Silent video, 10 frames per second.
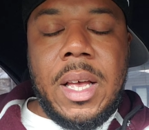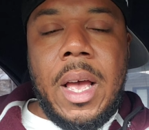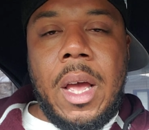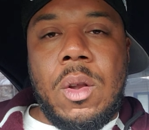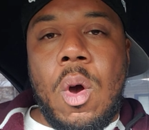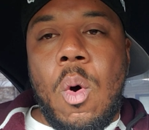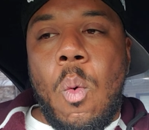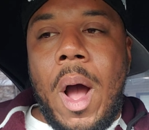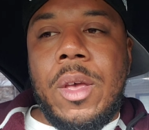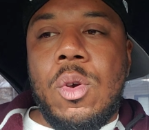and
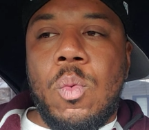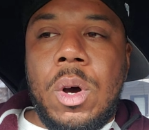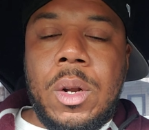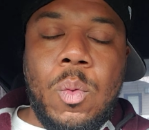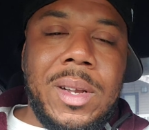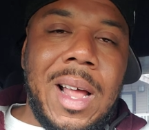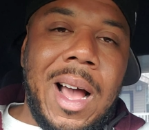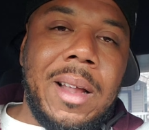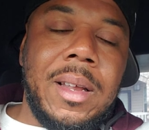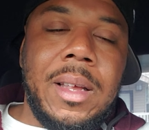why you would or would
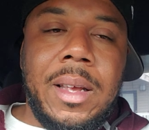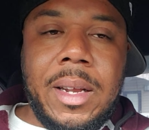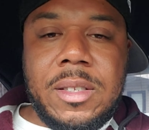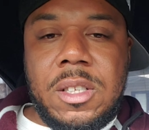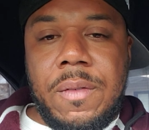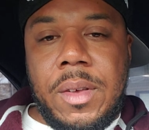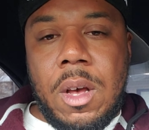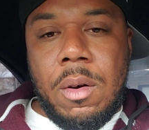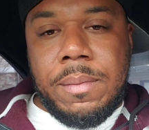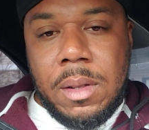not get a
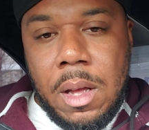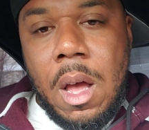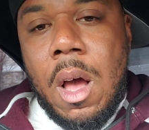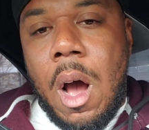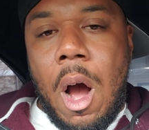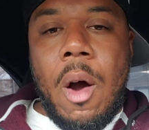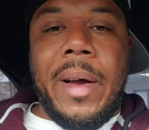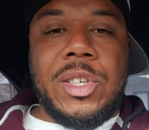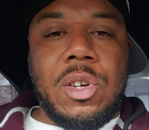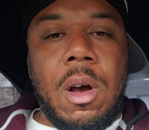CVO. All
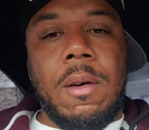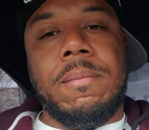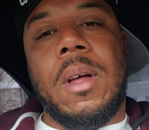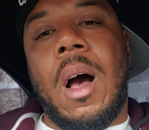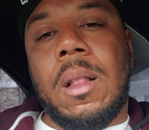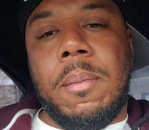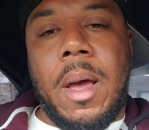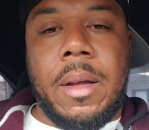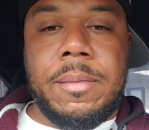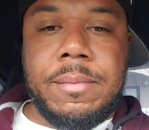right, y'all. Holla
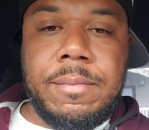back.